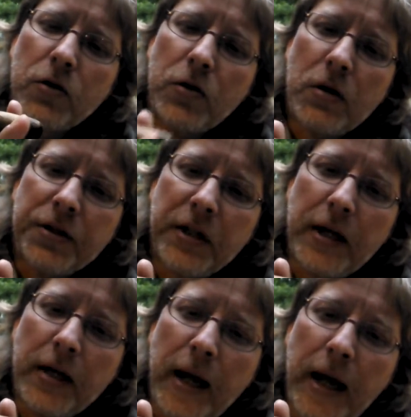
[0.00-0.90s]
So I'll
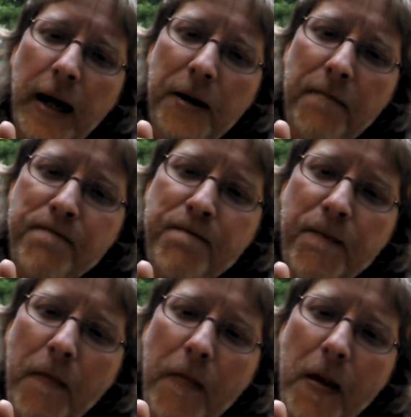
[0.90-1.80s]
say it had
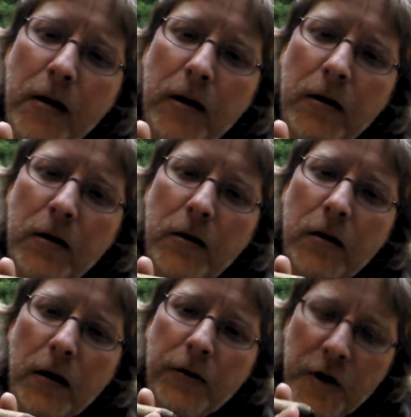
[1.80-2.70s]

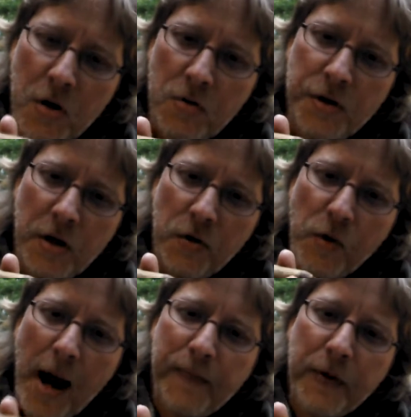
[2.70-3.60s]
the nose on the
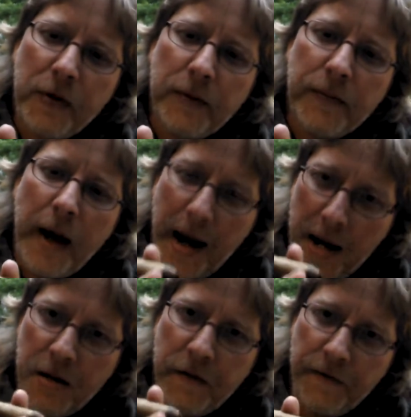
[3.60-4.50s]
wrapper
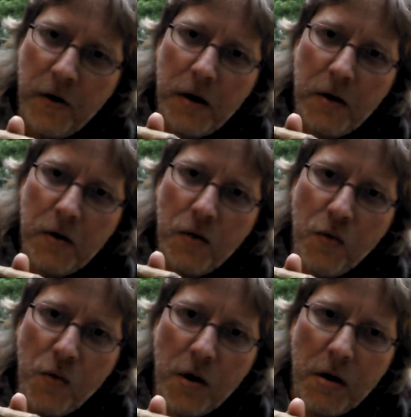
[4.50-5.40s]
and the foot
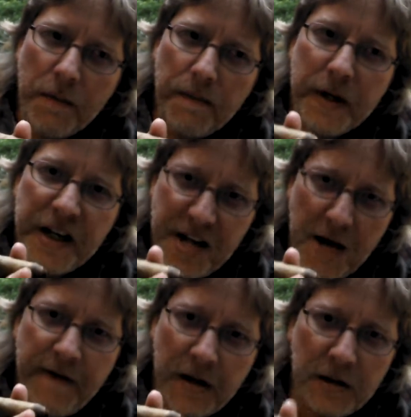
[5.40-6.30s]
were
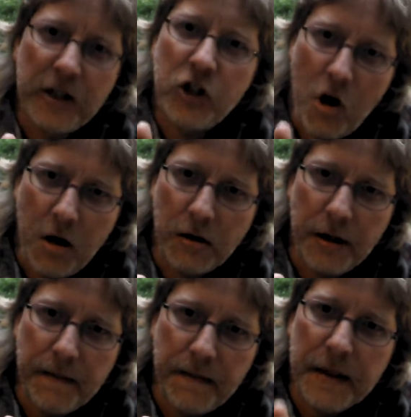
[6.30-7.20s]
definitely
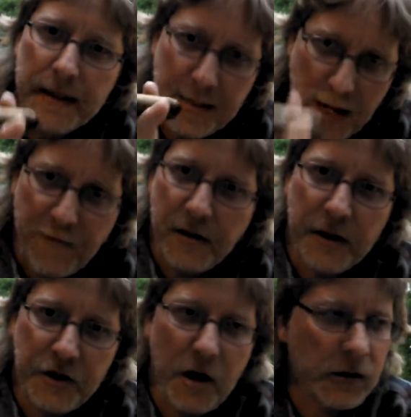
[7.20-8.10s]
chocolate.
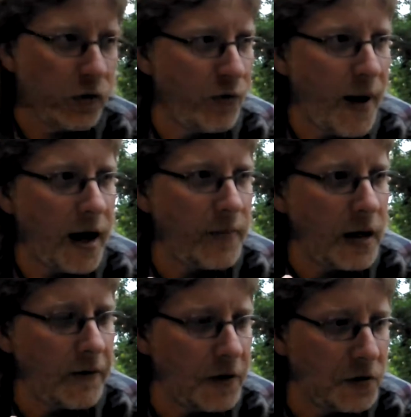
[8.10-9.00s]
Definitely chocolate. It reminded
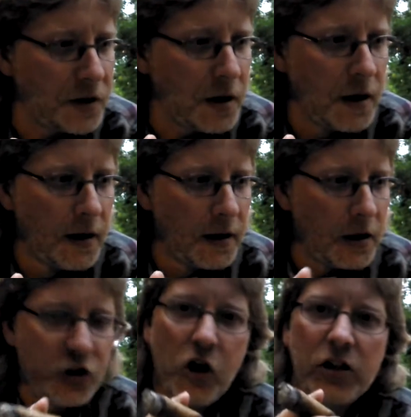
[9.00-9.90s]
me of those
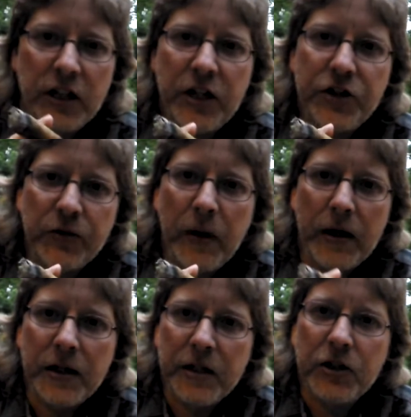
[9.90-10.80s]
chocolate Easter
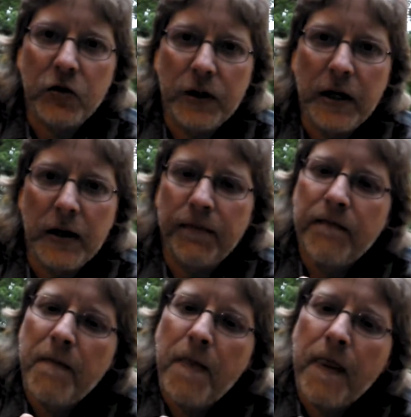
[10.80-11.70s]
bunnies that you would get
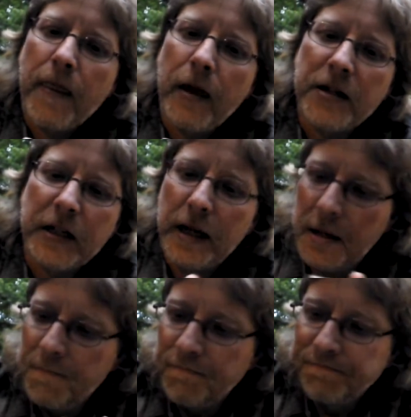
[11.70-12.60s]
as a
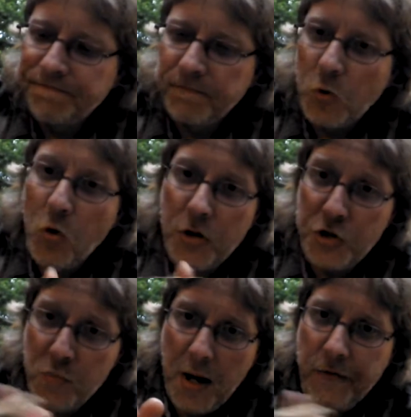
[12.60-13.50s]
kid, or
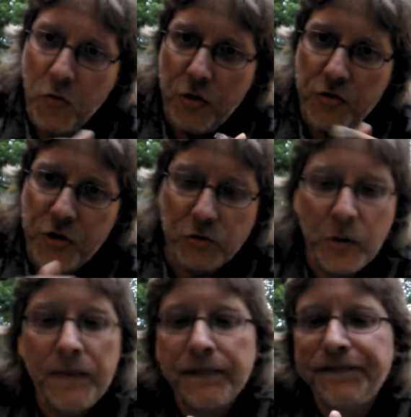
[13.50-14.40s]
that you buy for your children,